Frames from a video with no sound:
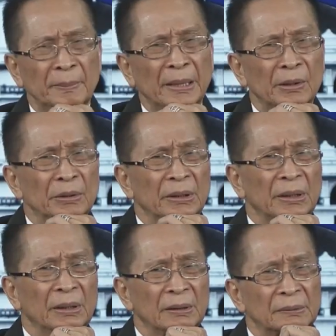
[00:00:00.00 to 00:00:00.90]
meron
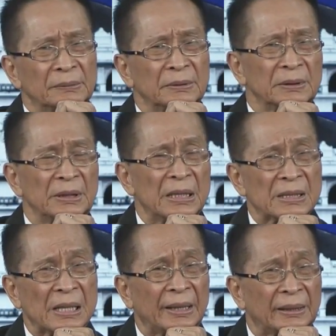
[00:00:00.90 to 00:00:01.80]
ding
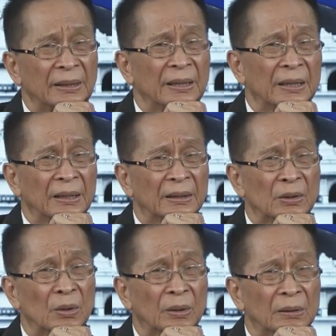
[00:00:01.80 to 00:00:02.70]
sinasite na
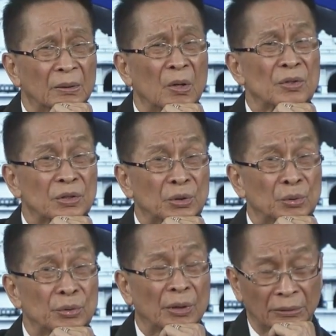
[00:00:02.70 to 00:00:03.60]

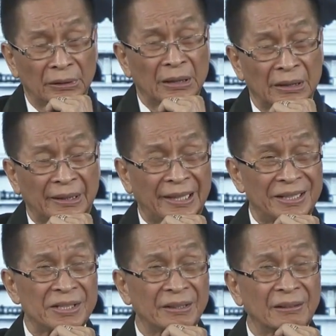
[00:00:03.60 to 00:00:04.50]
constitution na
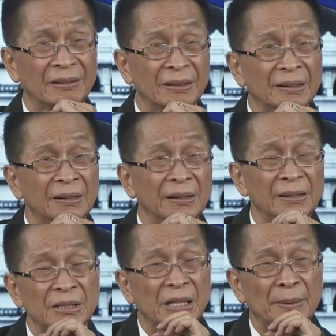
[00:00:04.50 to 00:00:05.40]
case
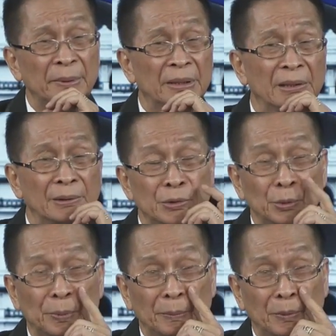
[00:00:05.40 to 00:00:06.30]
na sinabi ng
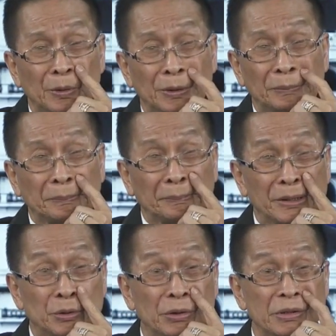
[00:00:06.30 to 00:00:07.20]
Supreme Court may
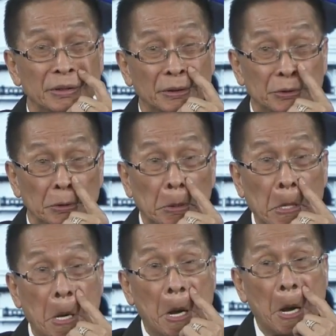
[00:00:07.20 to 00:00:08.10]
jurisdiction.
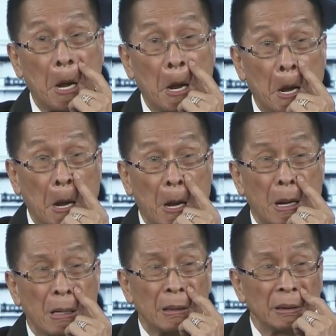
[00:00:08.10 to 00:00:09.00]

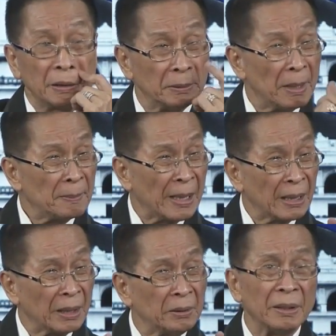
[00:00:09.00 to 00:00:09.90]
Di ba? Parang
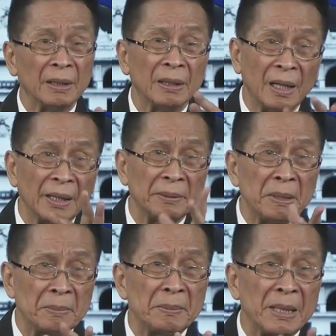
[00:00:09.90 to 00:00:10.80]
ganun eh. I
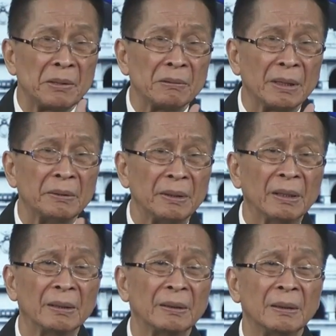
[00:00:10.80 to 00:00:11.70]
remember merong ganun eh.